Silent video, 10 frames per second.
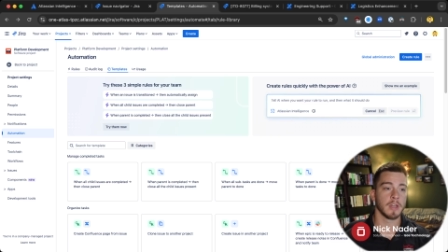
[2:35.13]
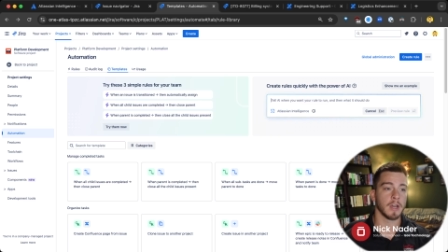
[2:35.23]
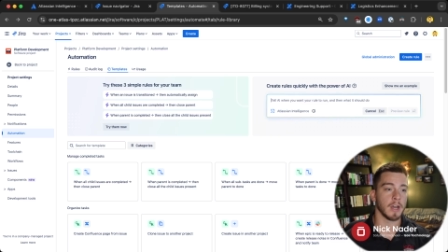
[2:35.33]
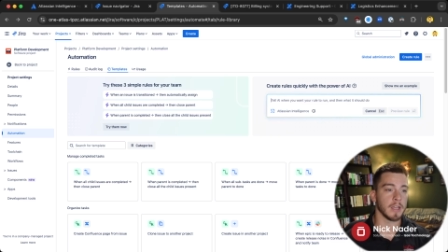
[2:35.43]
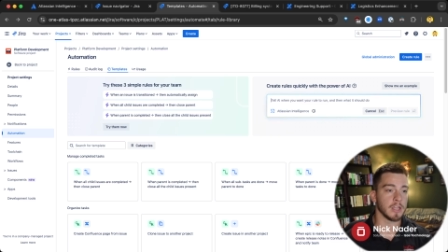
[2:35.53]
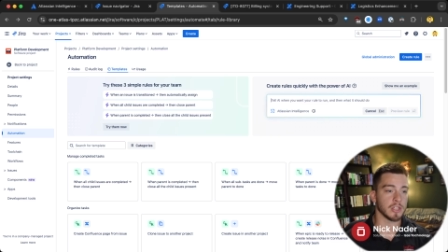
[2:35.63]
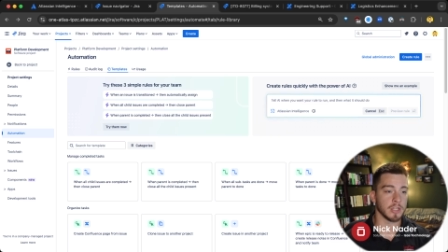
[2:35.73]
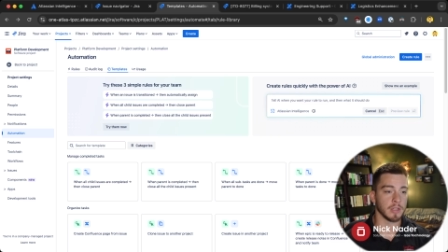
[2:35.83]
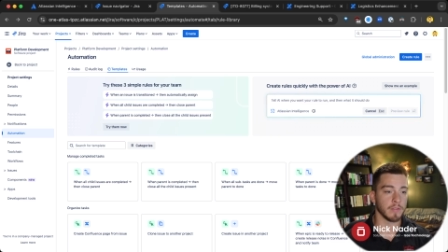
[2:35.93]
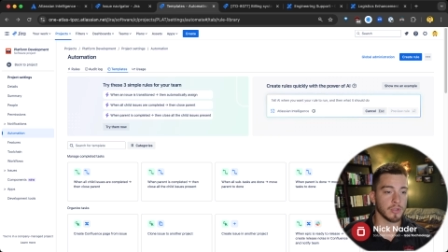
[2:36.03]
uh, each
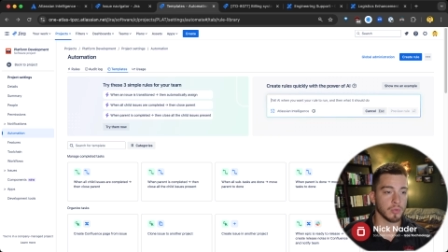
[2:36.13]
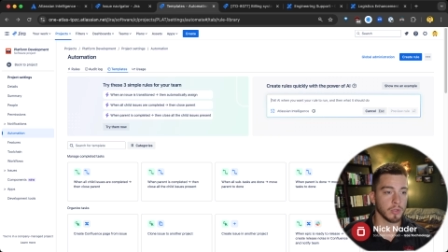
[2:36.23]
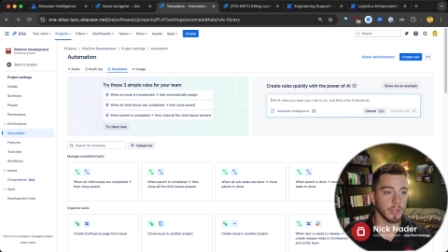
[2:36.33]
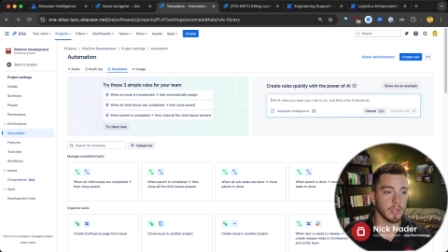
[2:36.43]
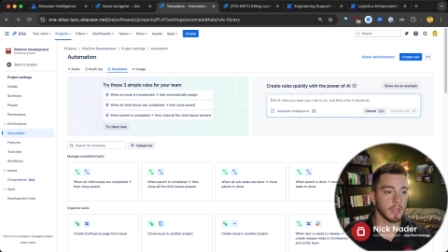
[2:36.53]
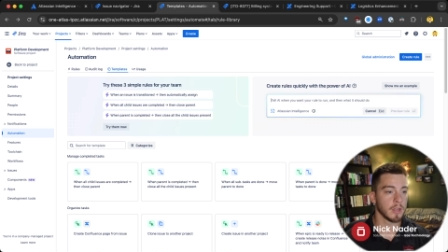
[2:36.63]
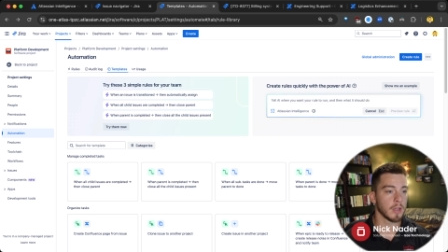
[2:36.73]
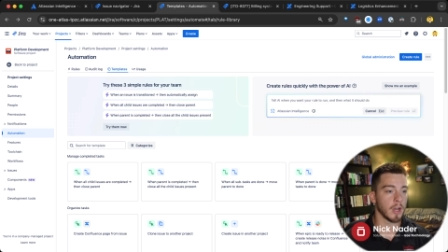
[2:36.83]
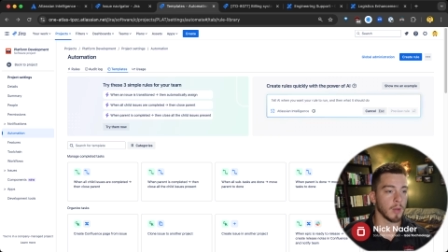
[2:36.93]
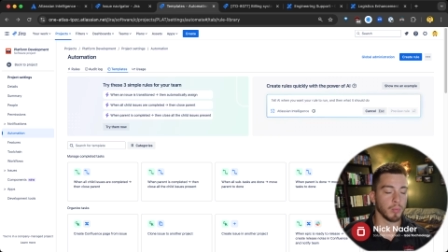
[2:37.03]
individually,
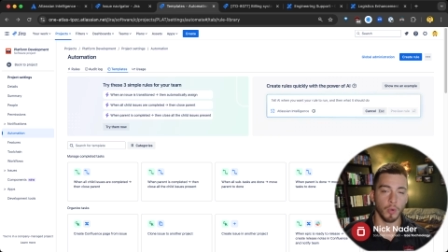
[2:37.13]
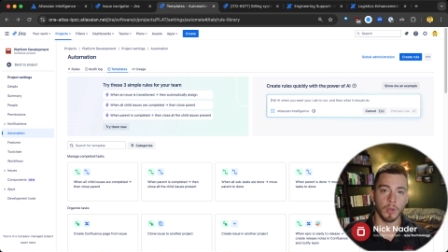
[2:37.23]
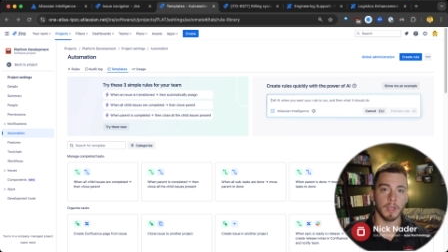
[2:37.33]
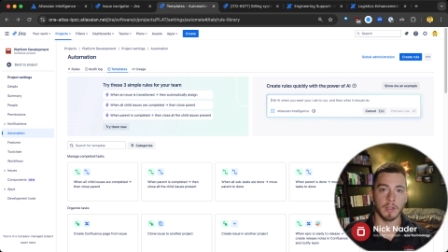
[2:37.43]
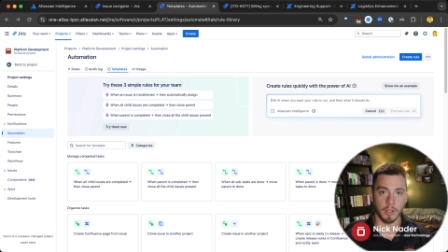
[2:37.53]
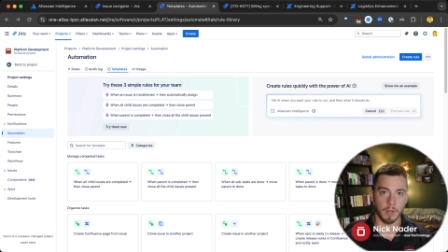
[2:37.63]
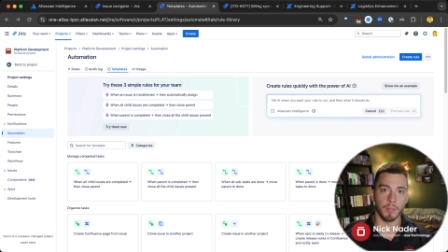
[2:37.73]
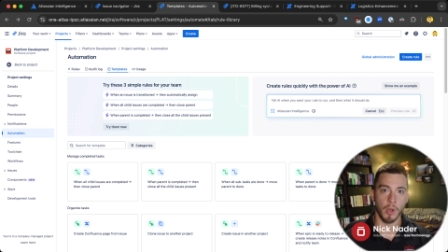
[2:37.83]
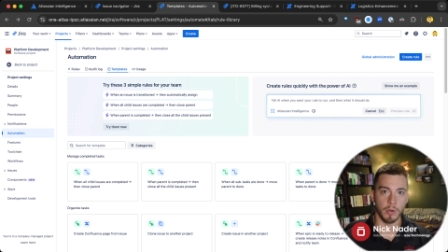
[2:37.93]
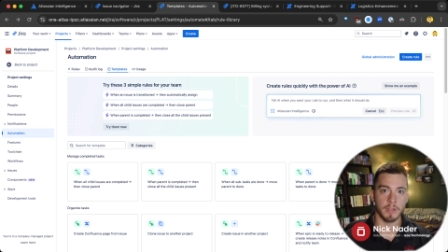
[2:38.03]
uh, pulling in the
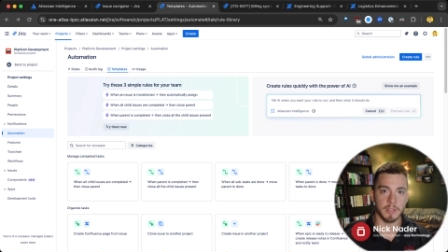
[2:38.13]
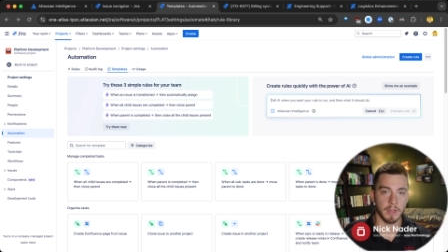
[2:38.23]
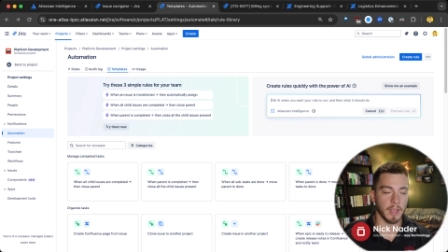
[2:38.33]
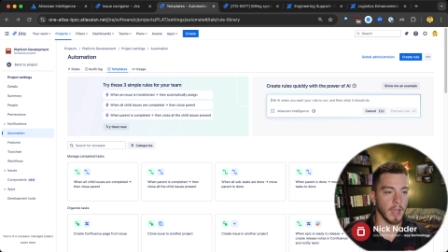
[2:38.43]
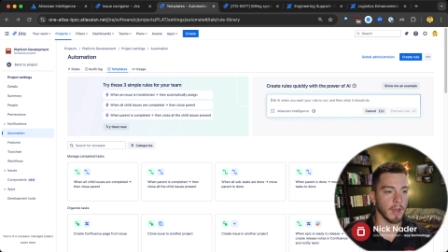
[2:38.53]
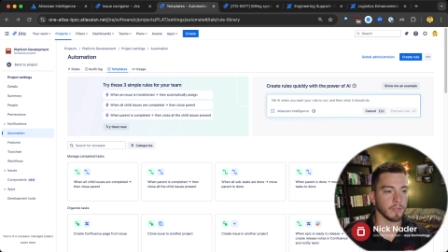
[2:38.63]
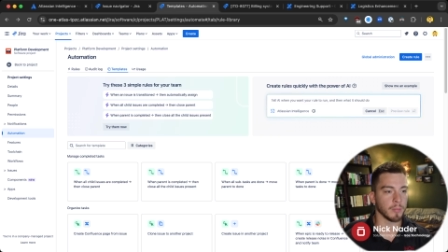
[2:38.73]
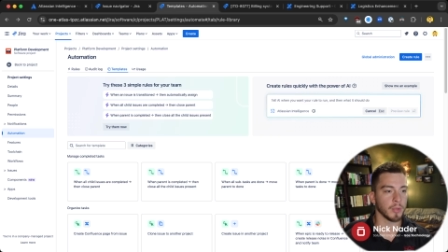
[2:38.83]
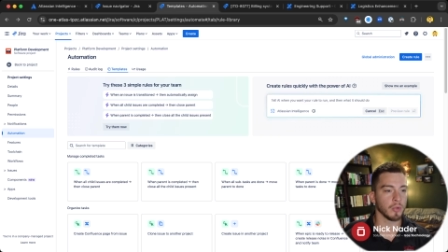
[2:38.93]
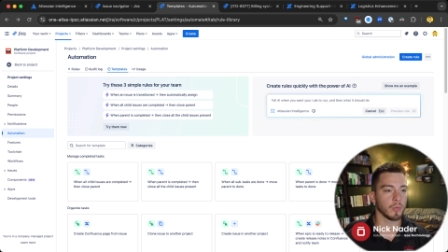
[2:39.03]
components that they have to
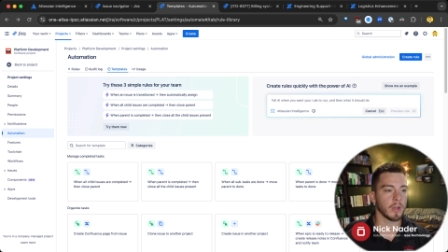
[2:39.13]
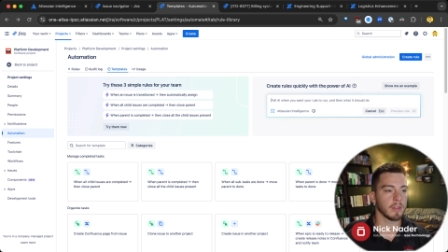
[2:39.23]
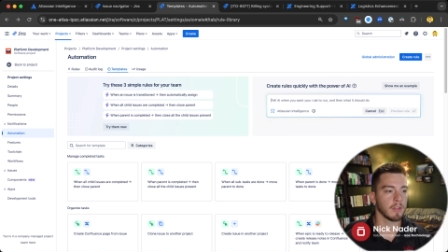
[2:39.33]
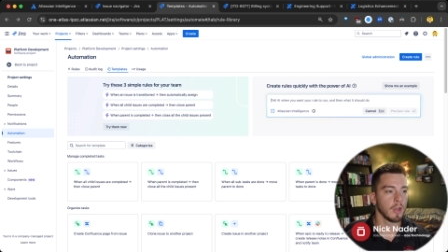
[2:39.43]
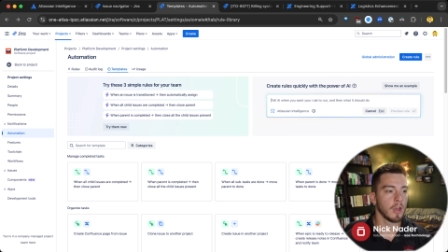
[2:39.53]
build with.